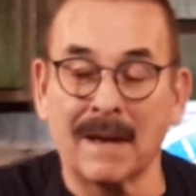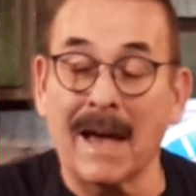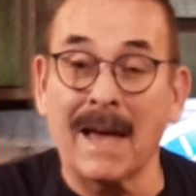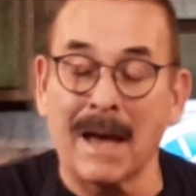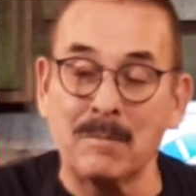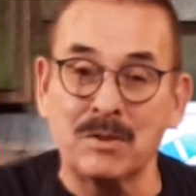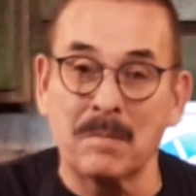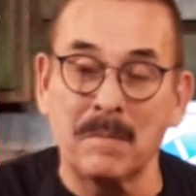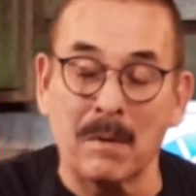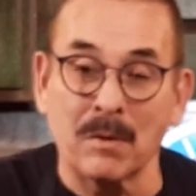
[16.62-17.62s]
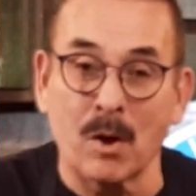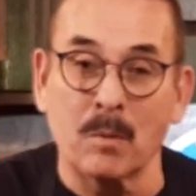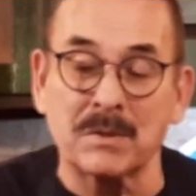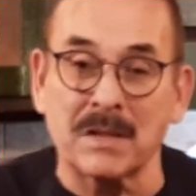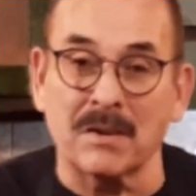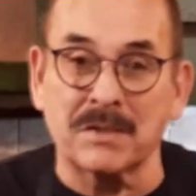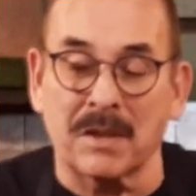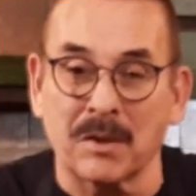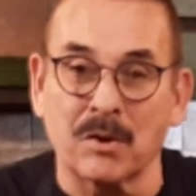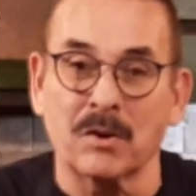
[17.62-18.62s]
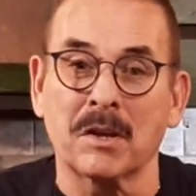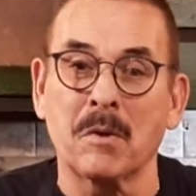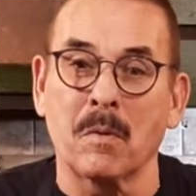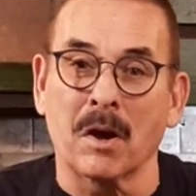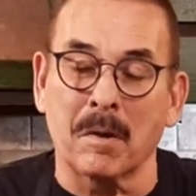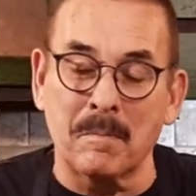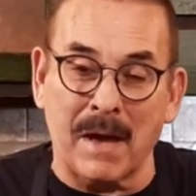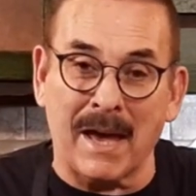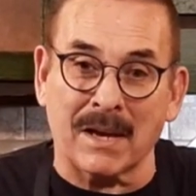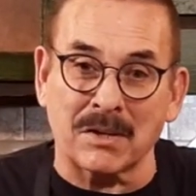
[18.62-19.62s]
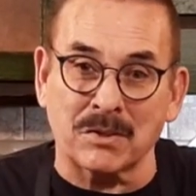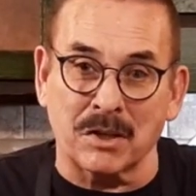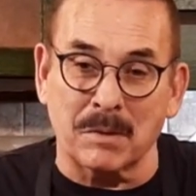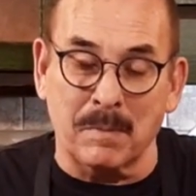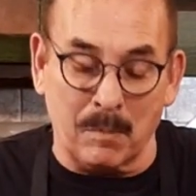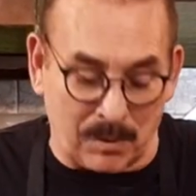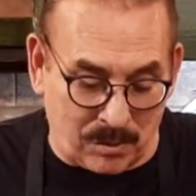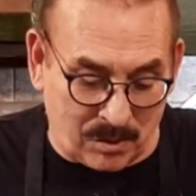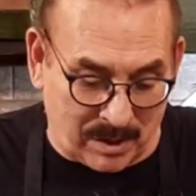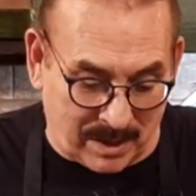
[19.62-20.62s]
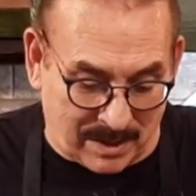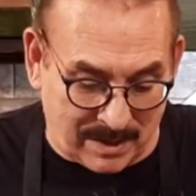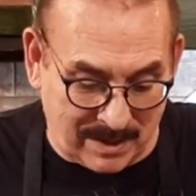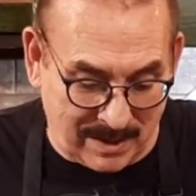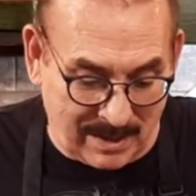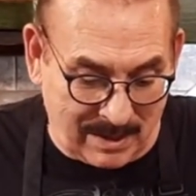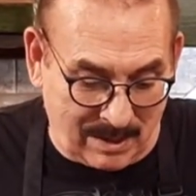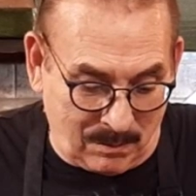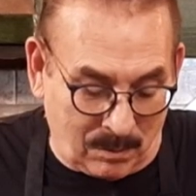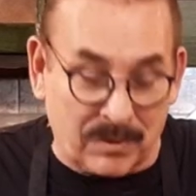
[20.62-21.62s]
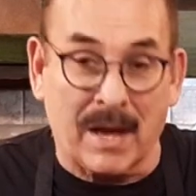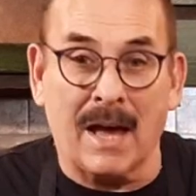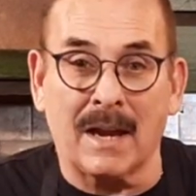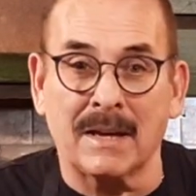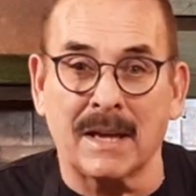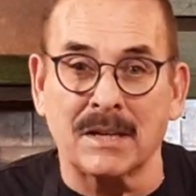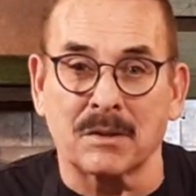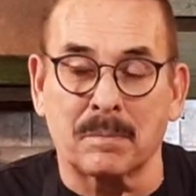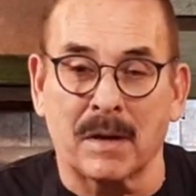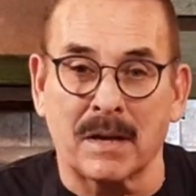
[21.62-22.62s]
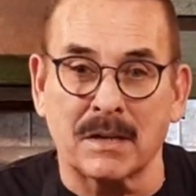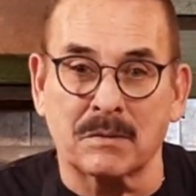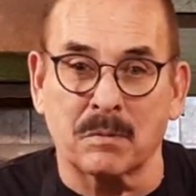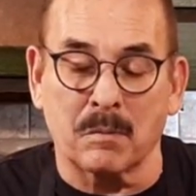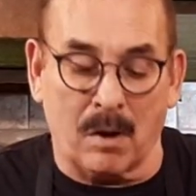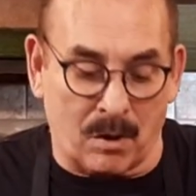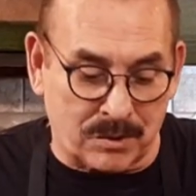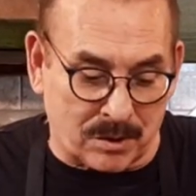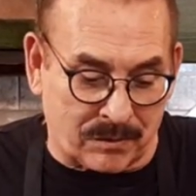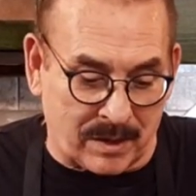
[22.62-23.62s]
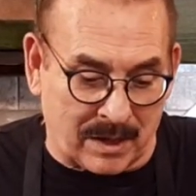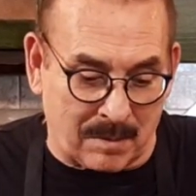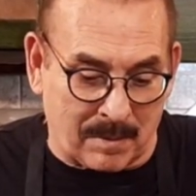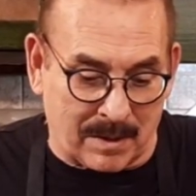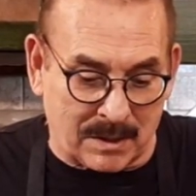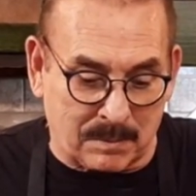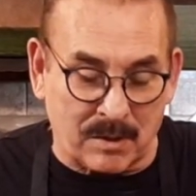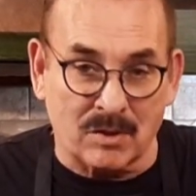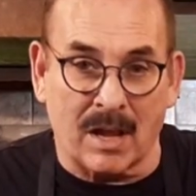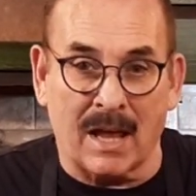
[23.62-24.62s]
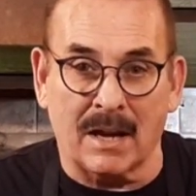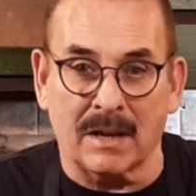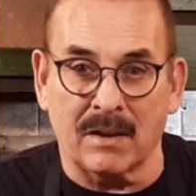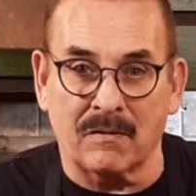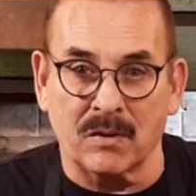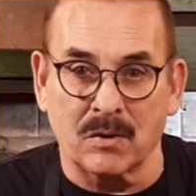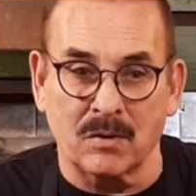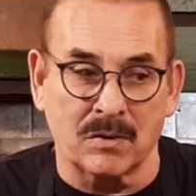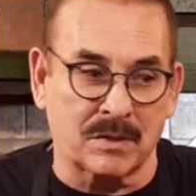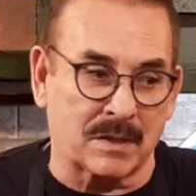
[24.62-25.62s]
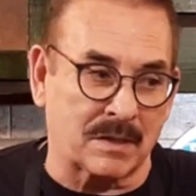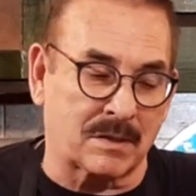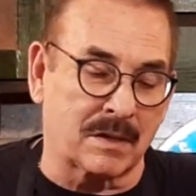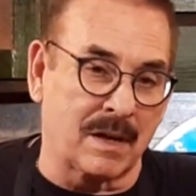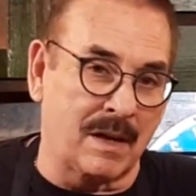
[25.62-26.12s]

Hi, I'm Jim Mann with Homestyle Southern Cooking. Welcome back. It's good to be with you again. With the holidays upon us, we all start thinking about special holiday foods as